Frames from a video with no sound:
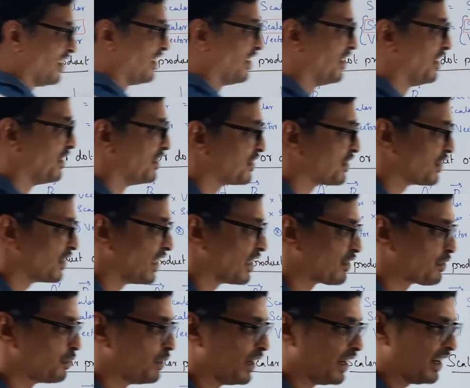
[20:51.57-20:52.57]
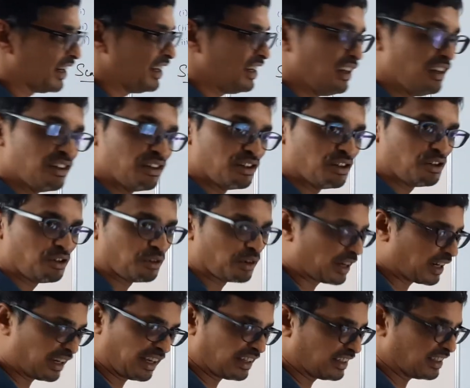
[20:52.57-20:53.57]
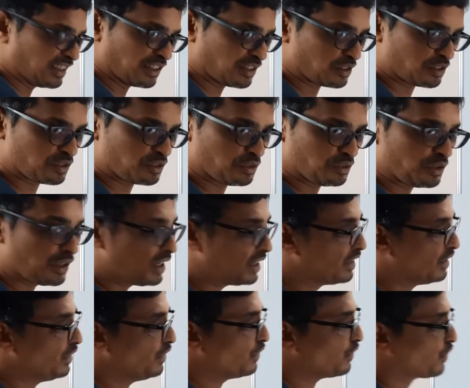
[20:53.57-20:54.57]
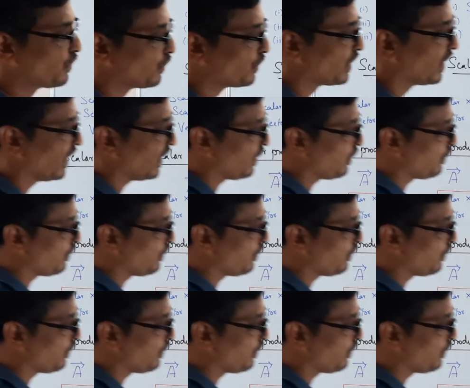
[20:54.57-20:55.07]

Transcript: So that's why you are getting this. Okay, so there you